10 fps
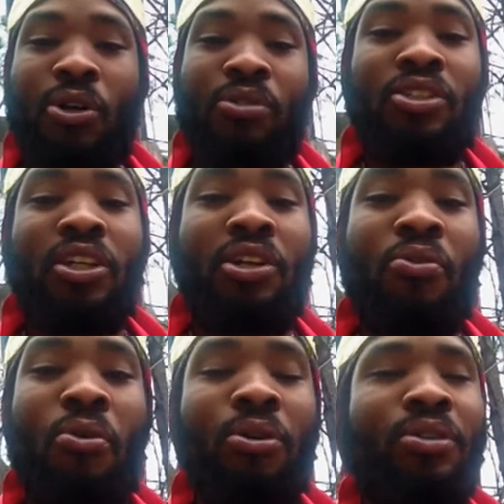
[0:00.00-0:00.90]
shit in
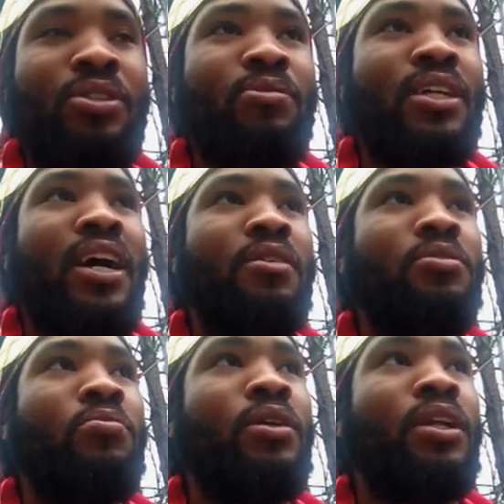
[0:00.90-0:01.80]
order
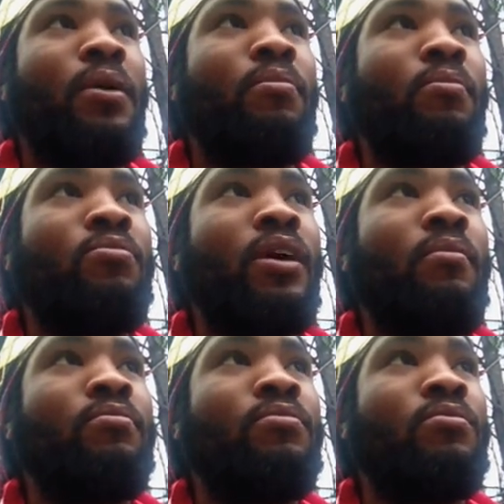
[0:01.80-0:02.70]
sometimes when
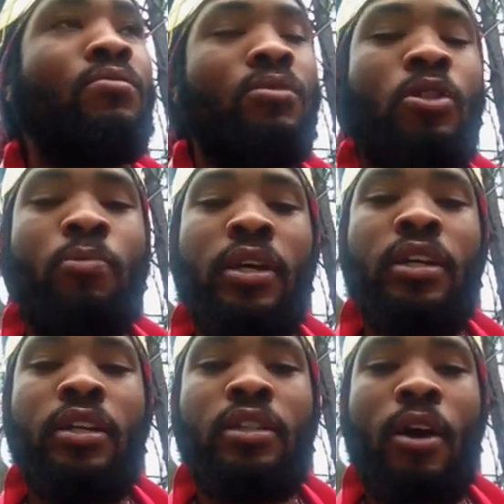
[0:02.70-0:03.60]
I'm
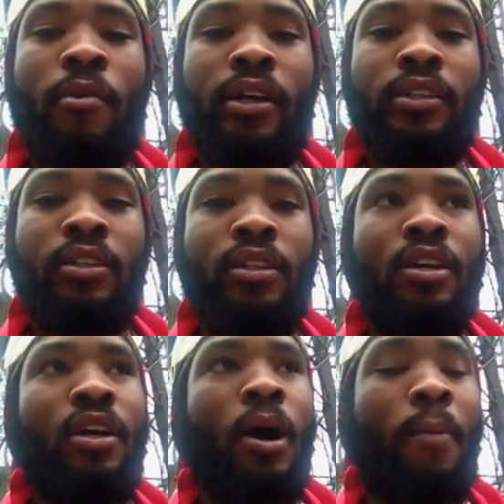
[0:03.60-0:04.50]
speaking directly
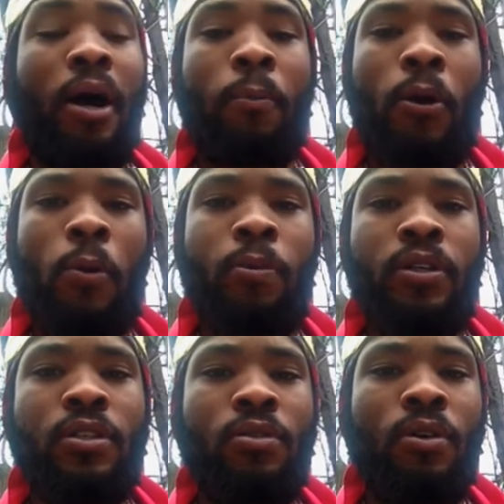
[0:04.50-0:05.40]
about a
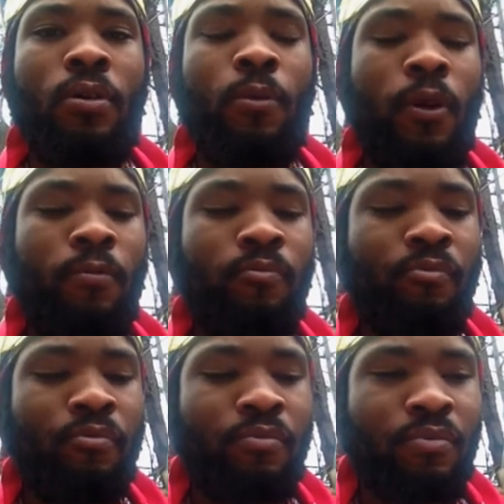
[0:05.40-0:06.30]
purpose. You know what I mean?
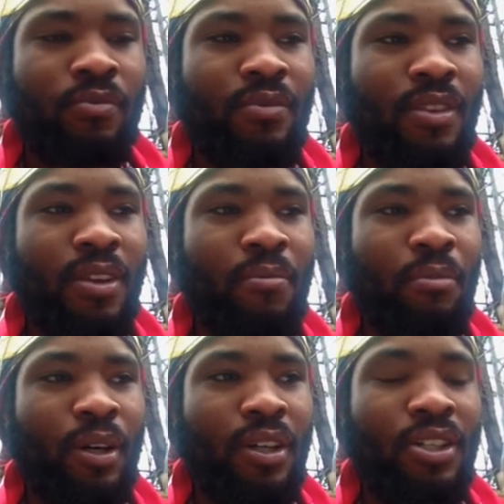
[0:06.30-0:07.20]

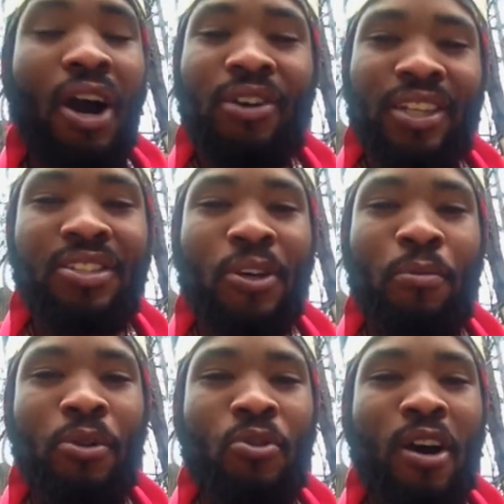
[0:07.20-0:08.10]
But y'all get to know
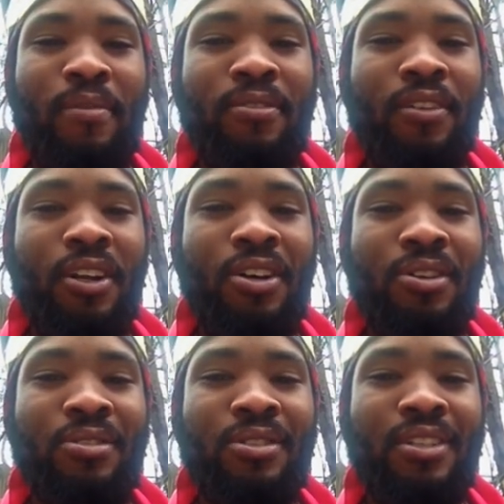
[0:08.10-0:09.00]
me throughout my
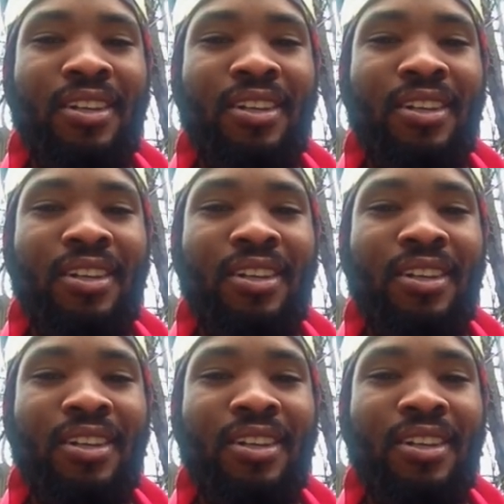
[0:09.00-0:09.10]
videos.